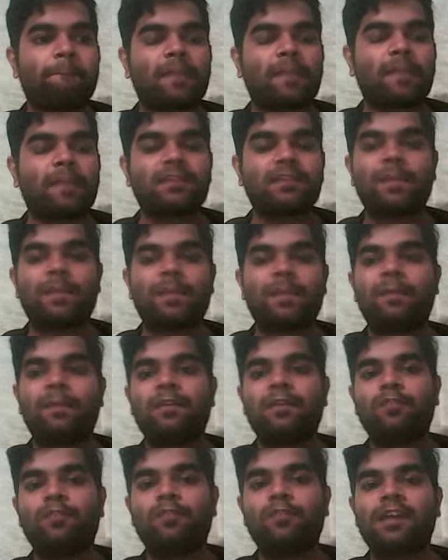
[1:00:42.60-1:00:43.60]
Suburban
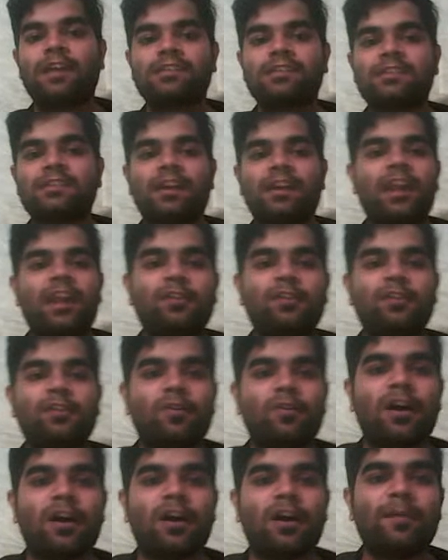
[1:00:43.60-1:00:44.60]
Ulasnagar. I don't know
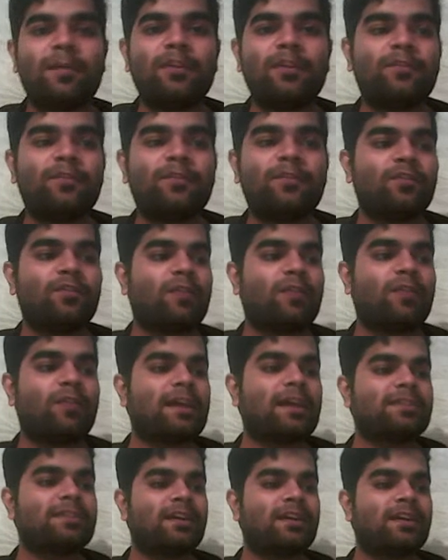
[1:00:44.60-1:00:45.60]
how many of you know
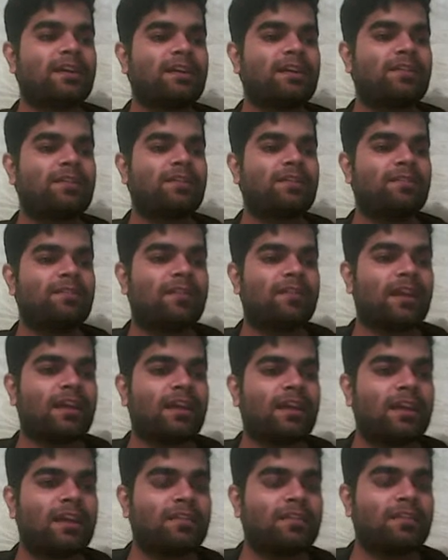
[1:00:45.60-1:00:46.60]
Ulasnagar.
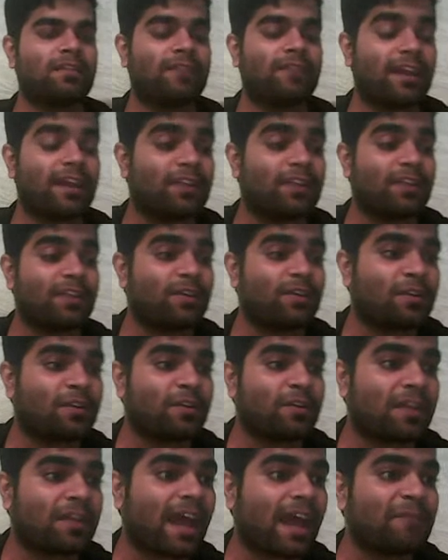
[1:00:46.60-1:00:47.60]
Why are you ignoring?
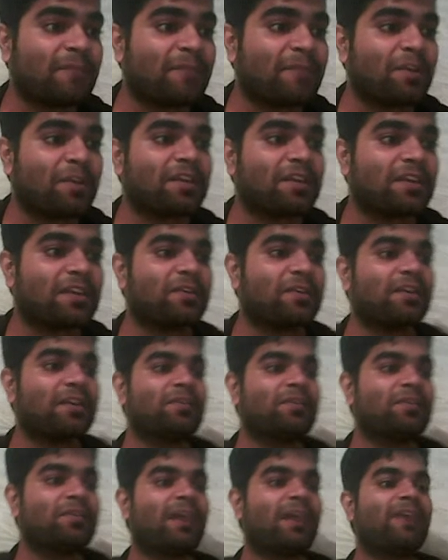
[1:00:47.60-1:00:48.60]
I am not ignoring
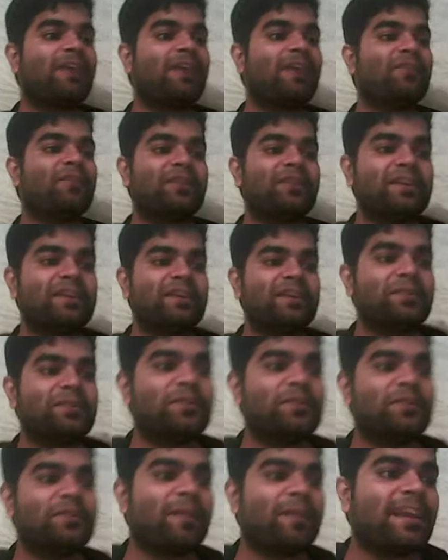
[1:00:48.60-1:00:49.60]
you. I have already told you
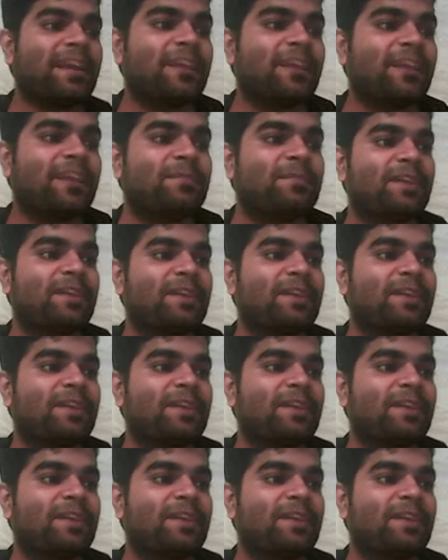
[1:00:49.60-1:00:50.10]
my name.